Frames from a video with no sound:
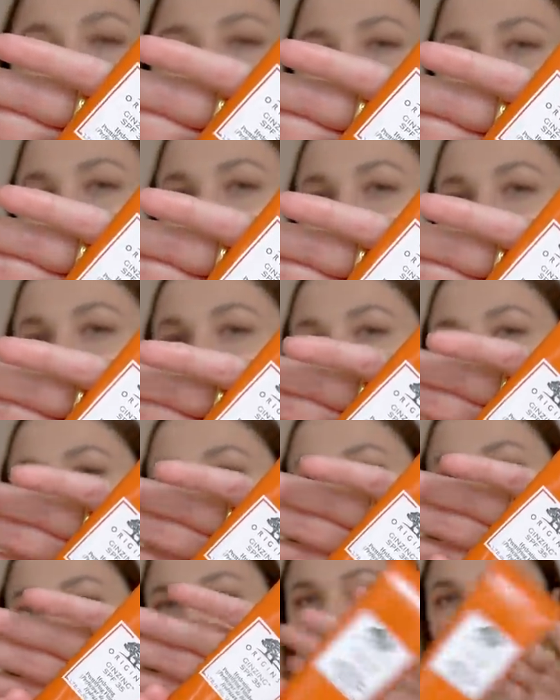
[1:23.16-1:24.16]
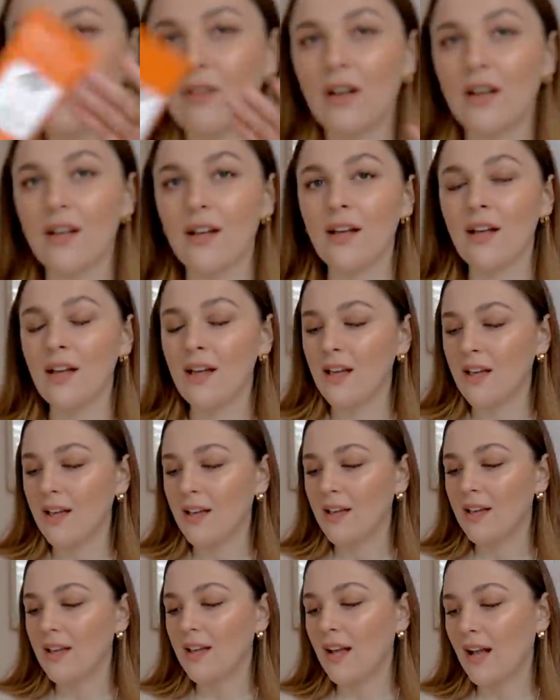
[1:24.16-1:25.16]
Hydrating Prettifier.
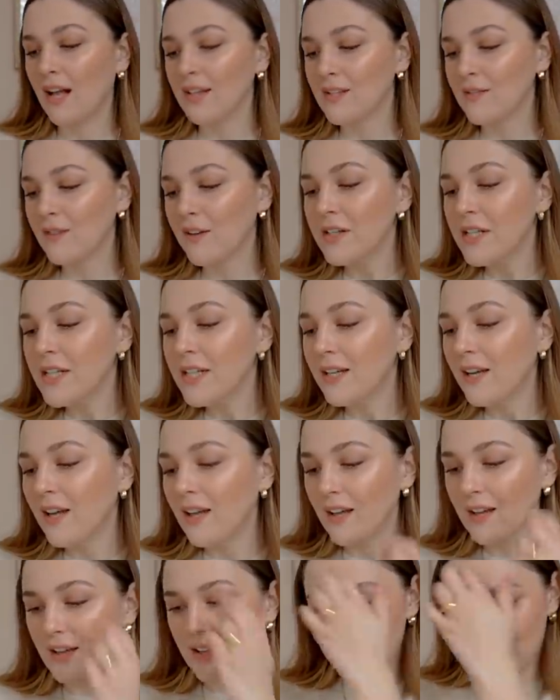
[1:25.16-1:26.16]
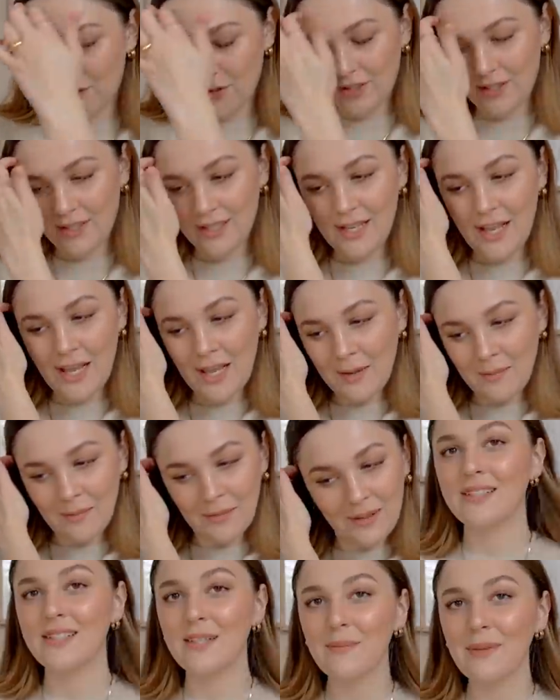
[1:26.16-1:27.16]
It has a very interesting
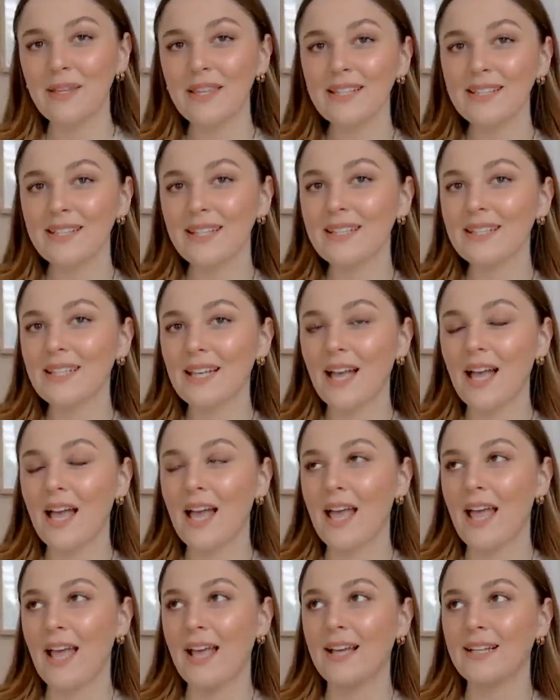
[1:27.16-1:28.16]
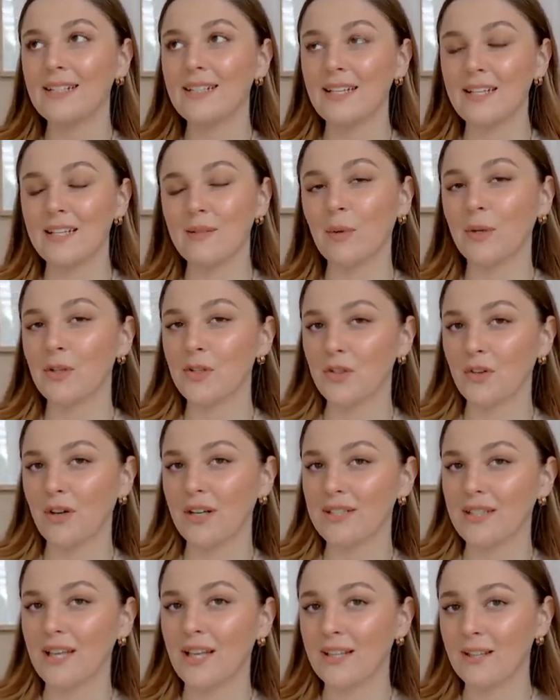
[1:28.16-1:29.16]
name. To me, this is a tinted
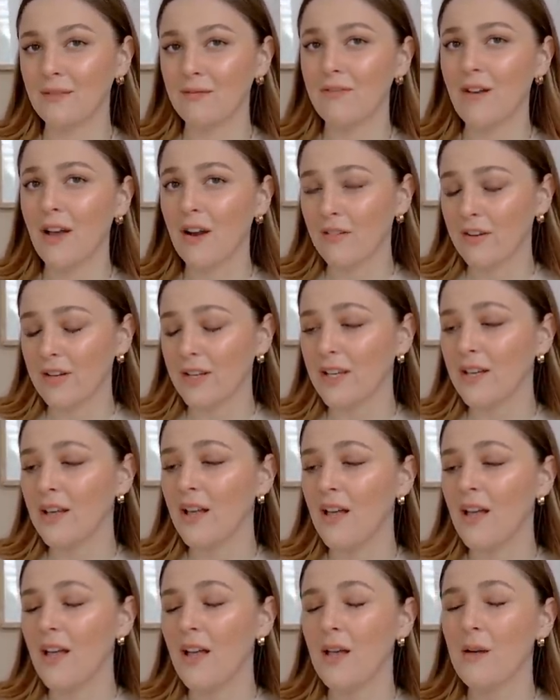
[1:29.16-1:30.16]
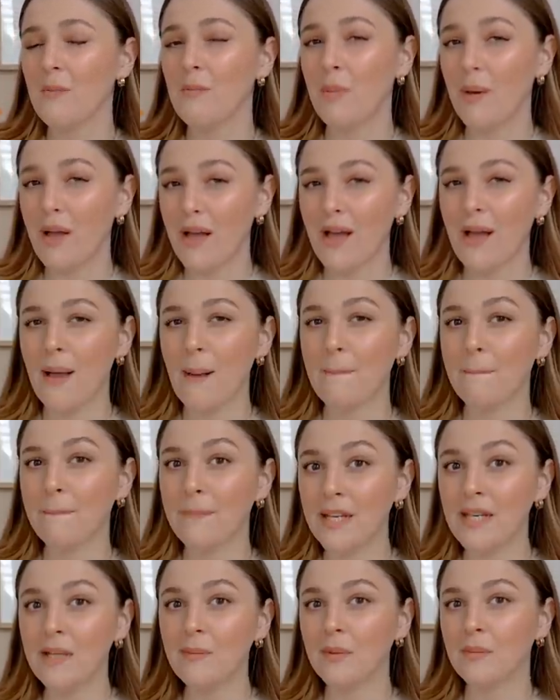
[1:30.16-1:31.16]
moisturizer and a very bare
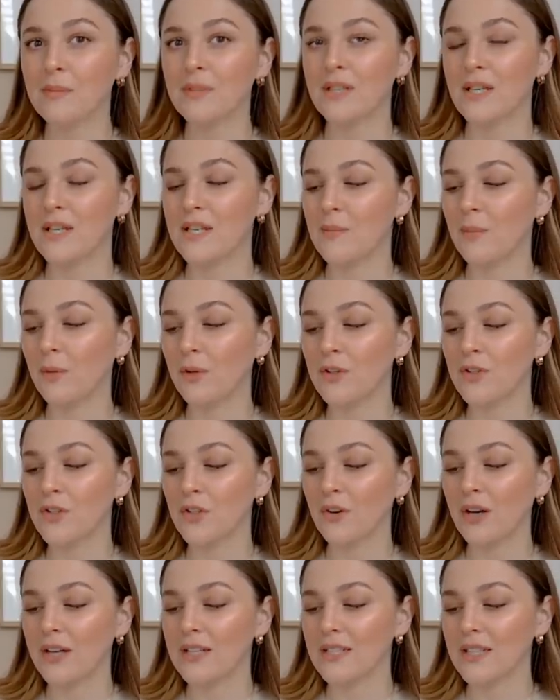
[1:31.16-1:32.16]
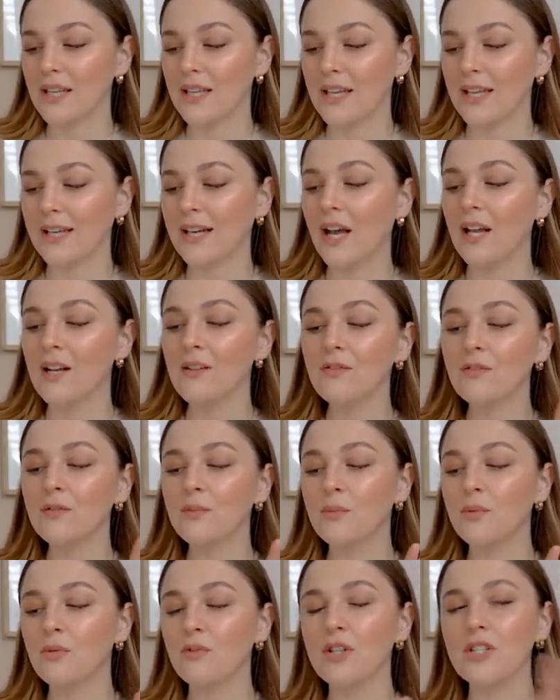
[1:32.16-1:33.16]
minimums tinted moisturizer. It kind
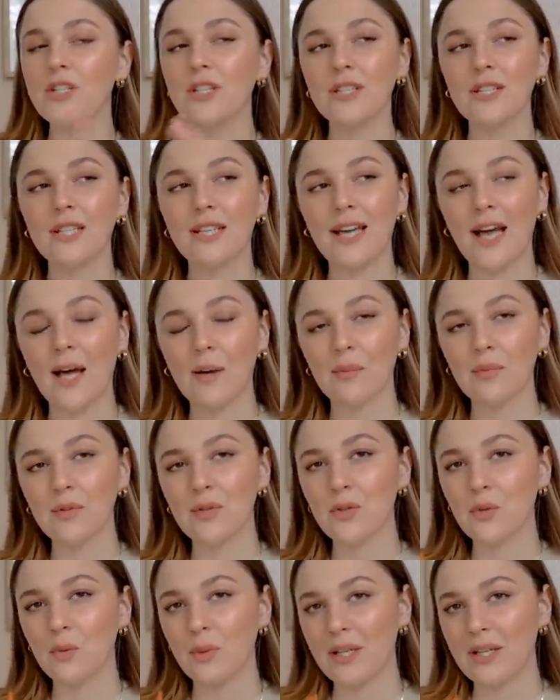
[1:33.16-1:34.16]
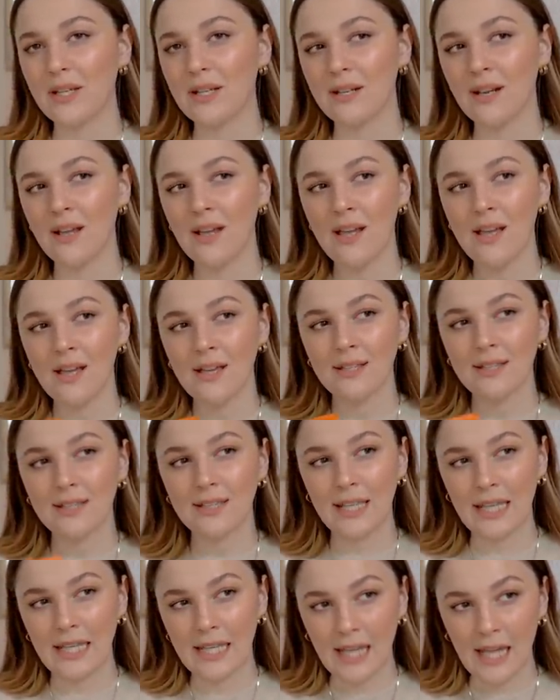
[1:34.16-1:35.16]
of bridges the gap between
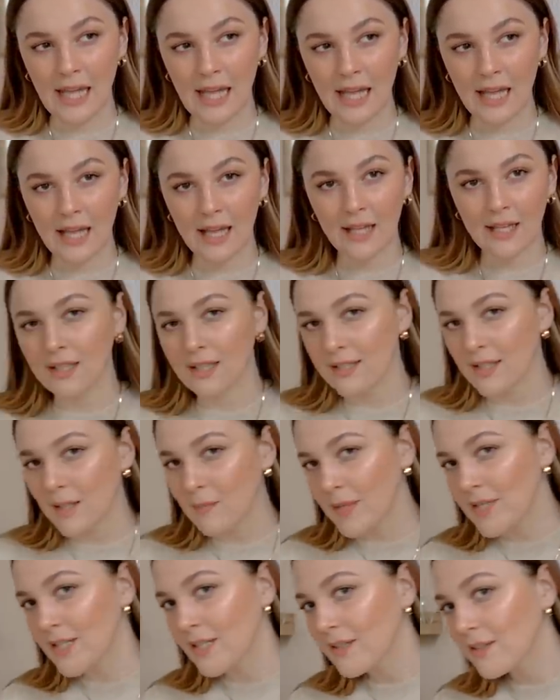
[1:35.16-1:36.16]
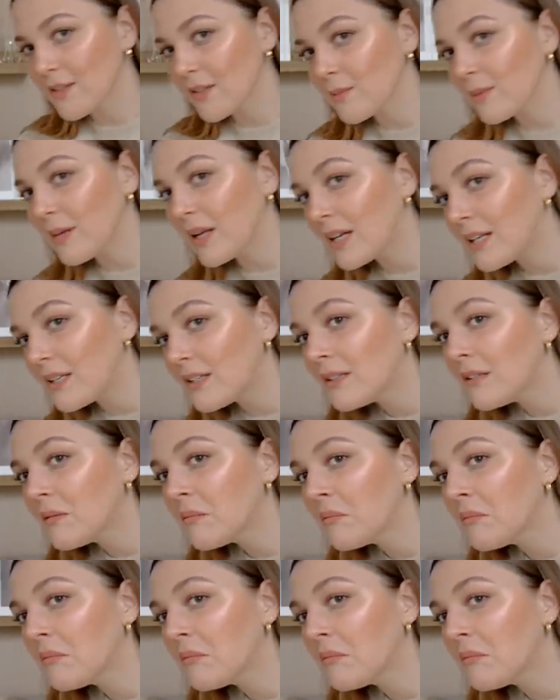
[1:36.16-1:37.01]
skincare. Is that my Tesco's man?